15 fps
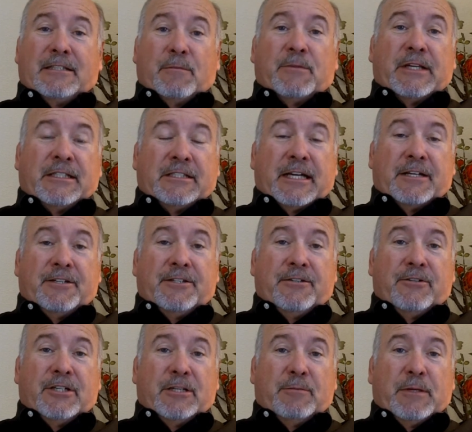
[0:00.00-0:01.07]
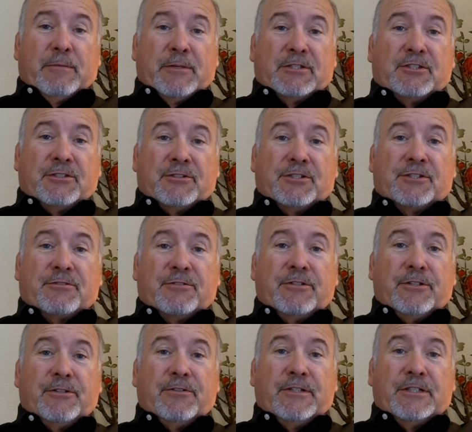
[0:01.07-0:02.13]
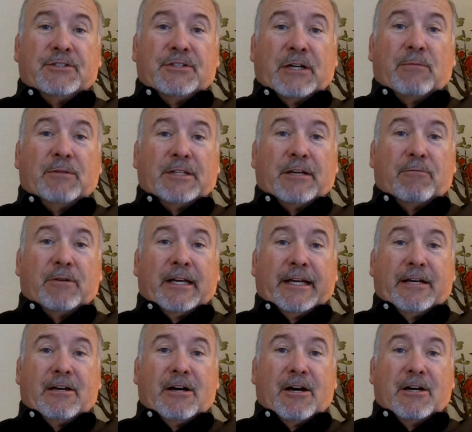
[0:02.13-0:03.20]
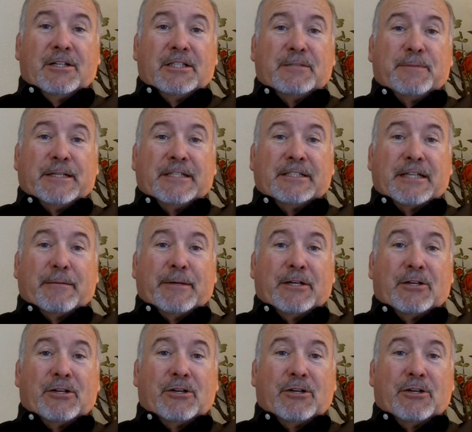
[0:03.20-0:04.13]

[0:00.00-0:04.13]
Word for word: some things I do can be misconstrued as not what they really are just because I'm in a